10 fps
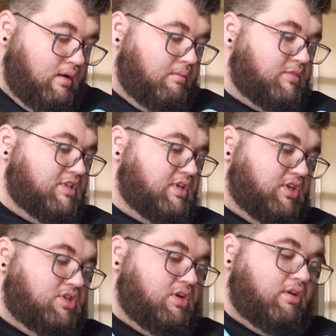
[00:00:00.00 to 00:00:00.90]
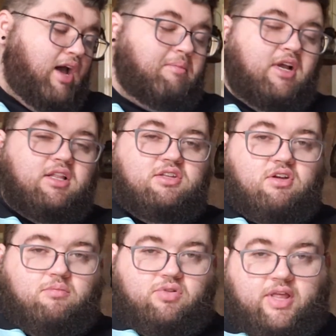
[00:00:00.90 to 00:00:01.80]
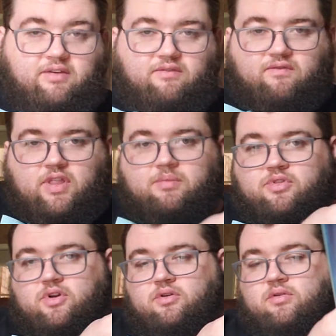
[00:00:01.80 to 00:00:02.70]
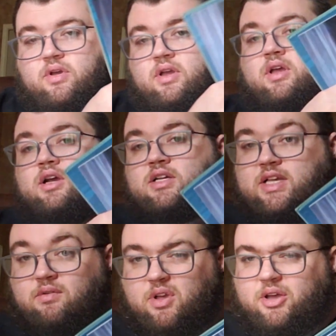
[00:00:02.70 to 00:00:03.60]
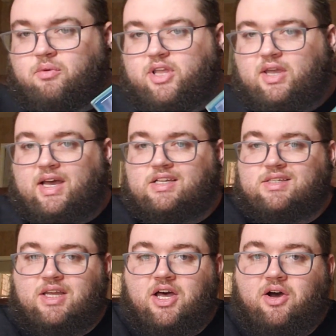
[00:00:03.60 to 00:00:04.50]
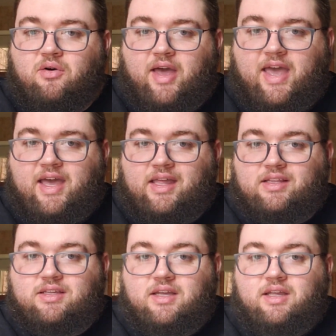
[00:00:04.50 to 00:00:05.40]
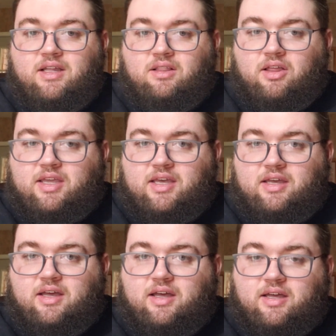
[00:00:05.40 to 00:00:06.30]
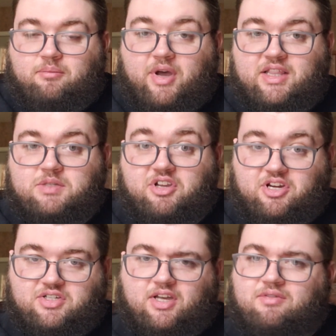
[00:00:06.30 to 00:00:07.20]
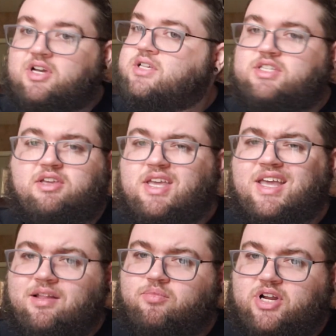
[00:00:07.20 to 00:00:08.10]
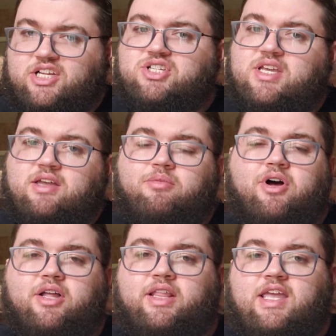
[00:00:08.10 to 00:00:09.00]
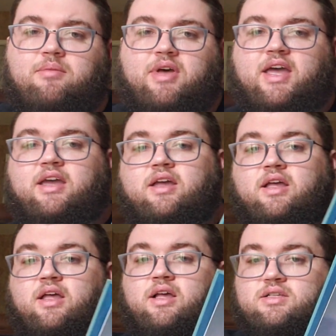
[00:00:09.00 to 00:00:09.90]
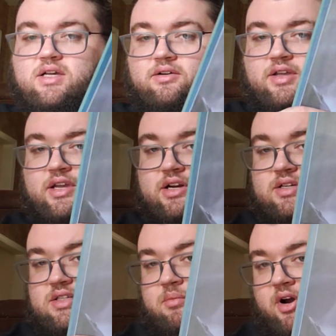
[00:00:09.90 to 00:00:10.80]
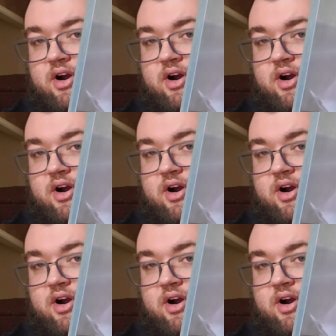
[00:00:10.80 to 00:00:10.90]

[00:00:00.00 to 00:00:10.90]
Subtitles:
I'm just going to show you. I'm not going to do complete flip through because I really want you guys to go and look at buy this book yourself, because you can get it pretty cheap on eBay. So here's some